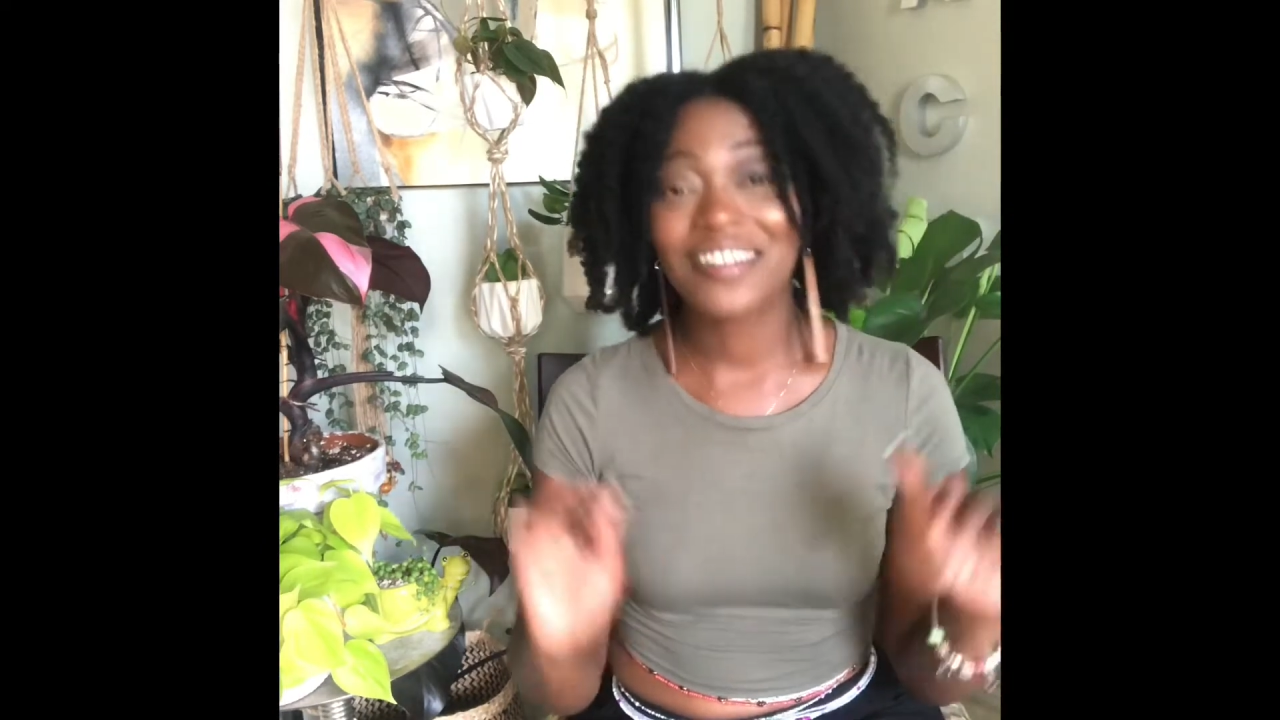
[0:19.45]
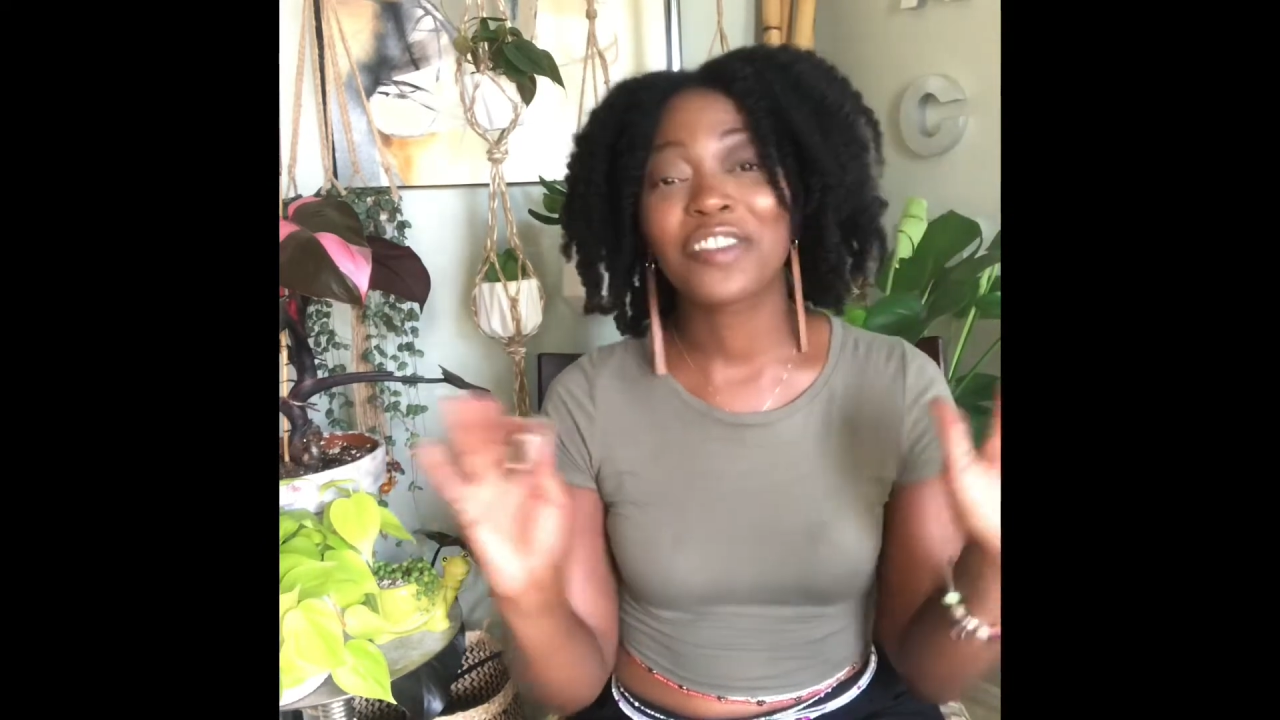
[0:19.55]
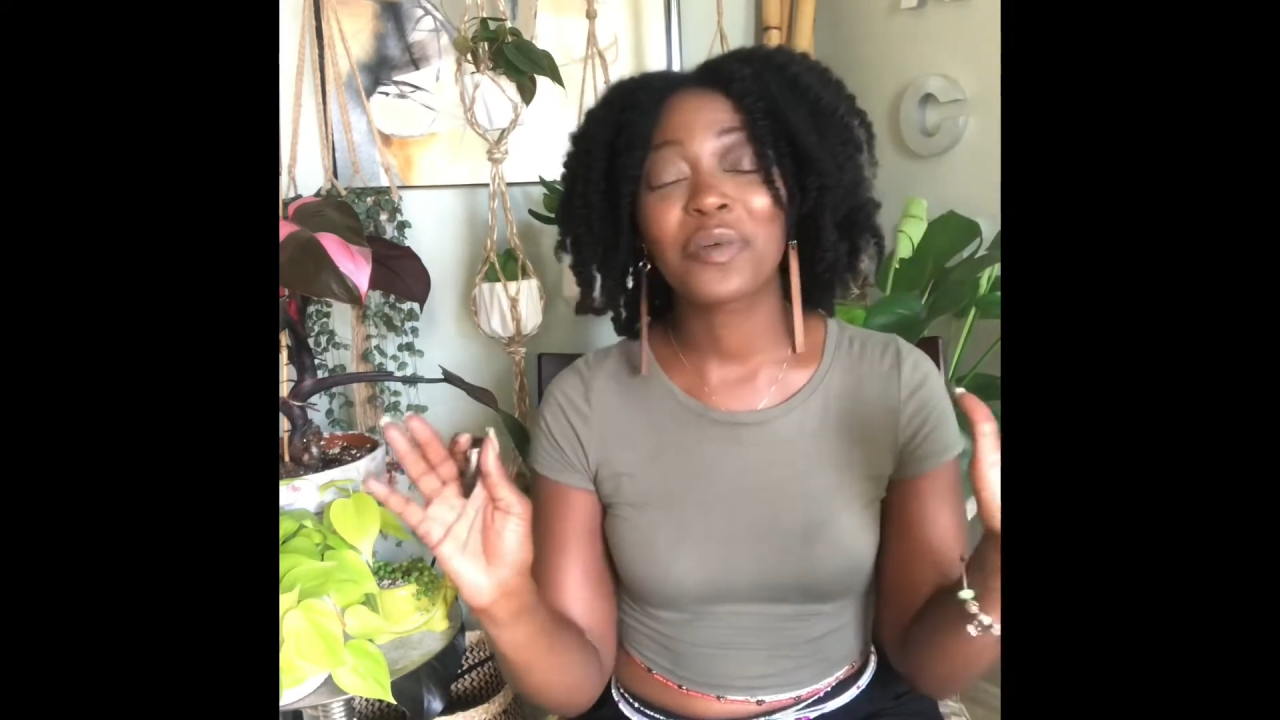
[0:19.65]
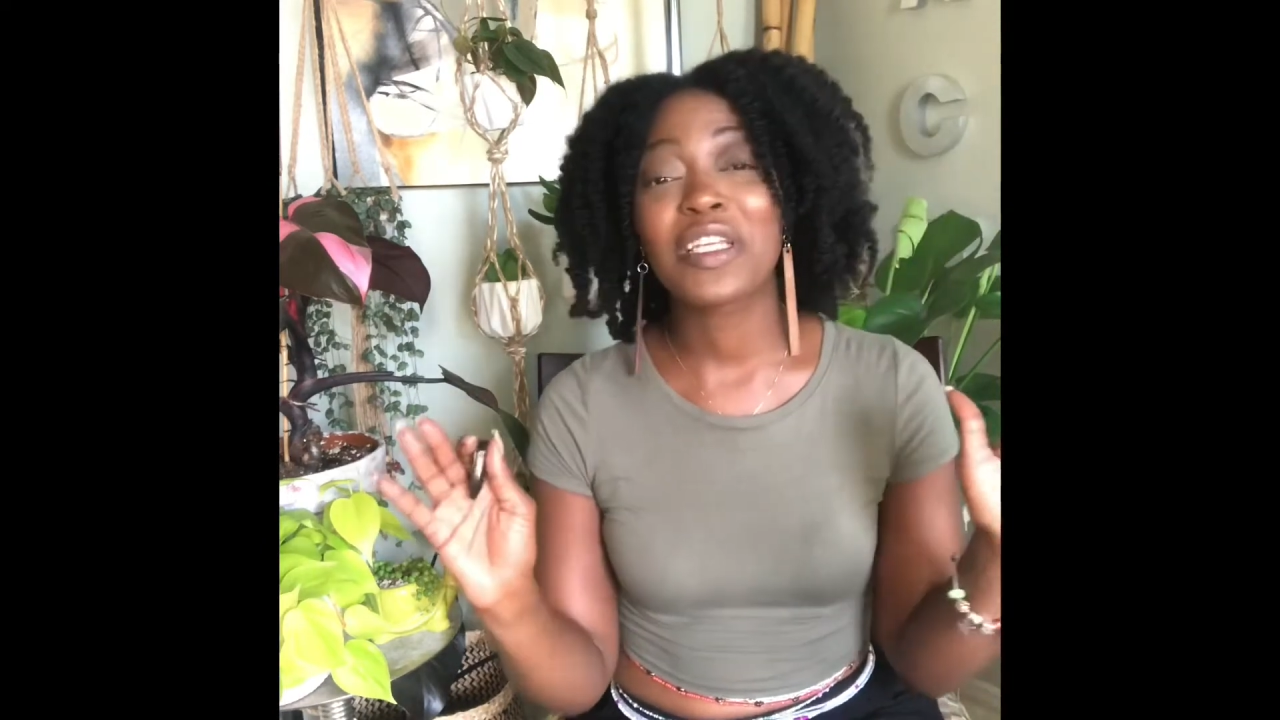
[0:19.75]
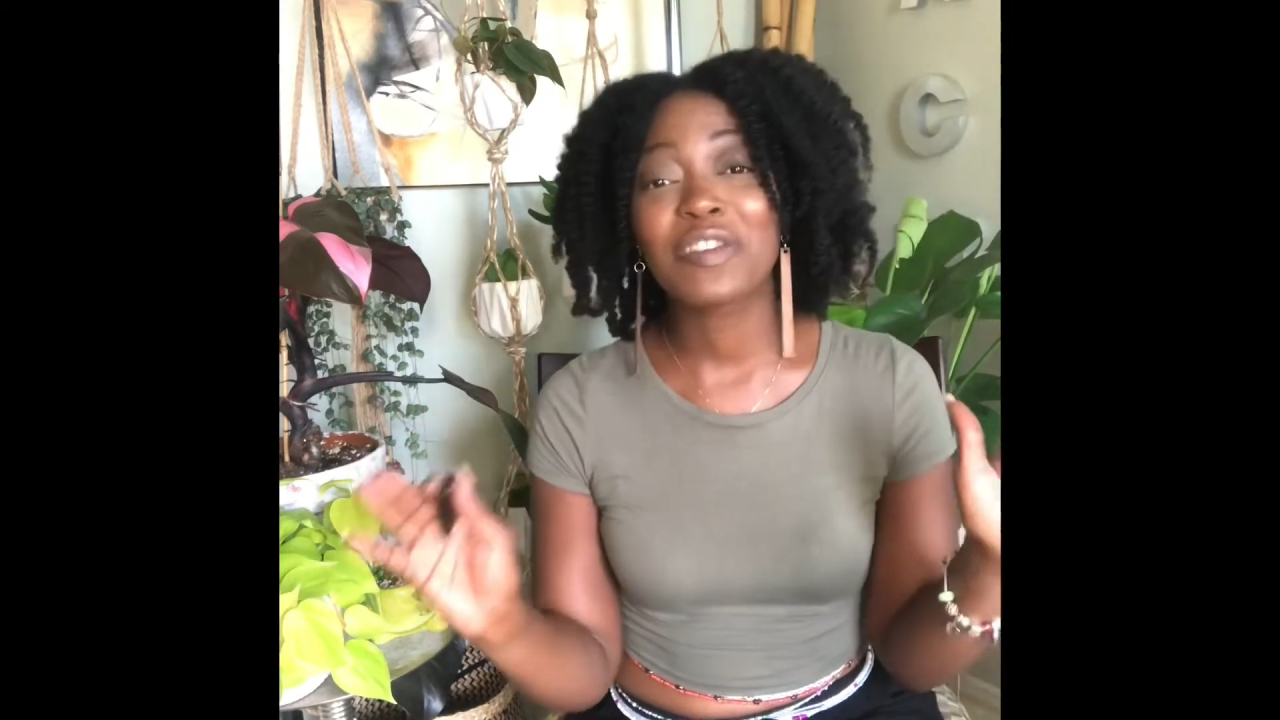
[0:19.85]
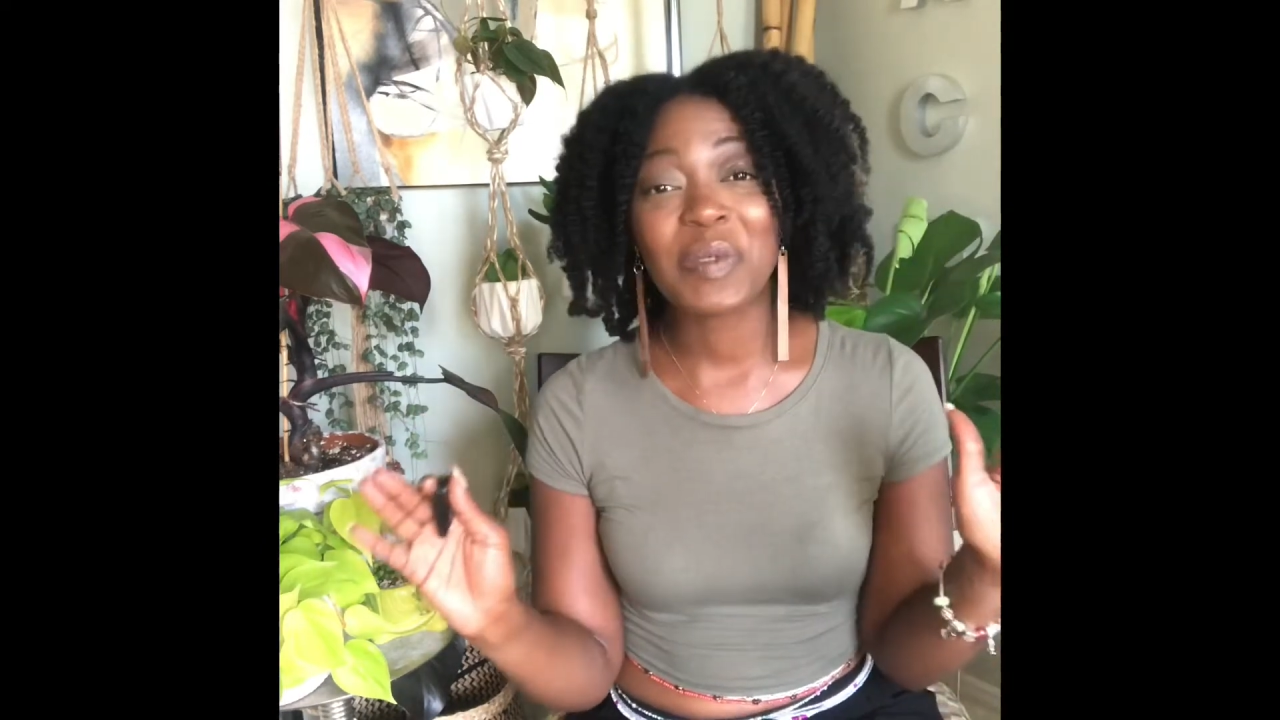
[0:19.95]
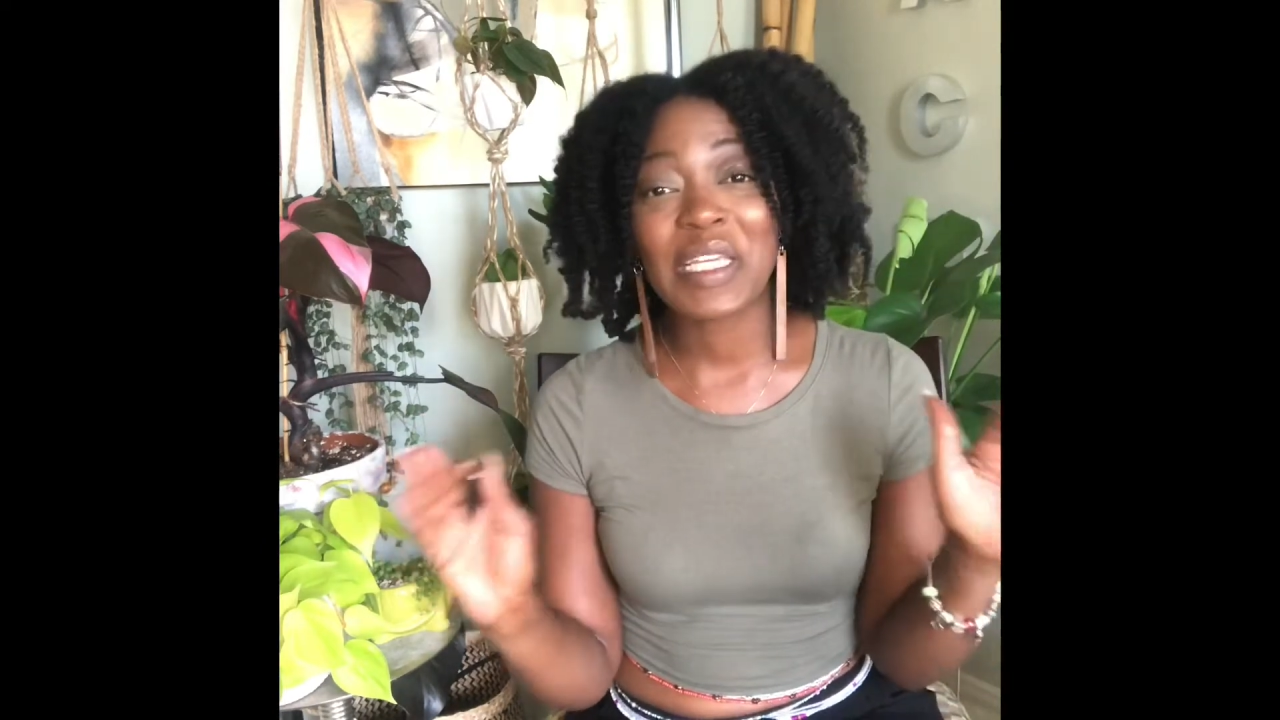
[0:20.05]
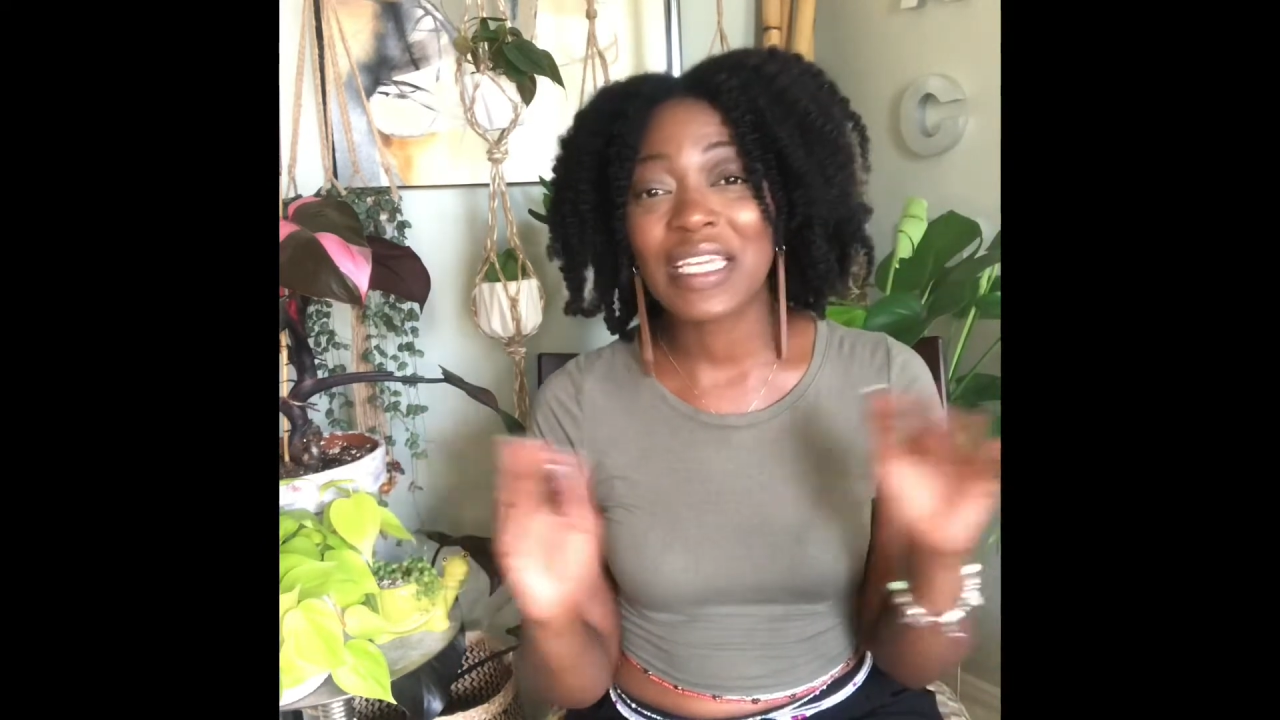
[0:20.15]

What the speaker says: 2020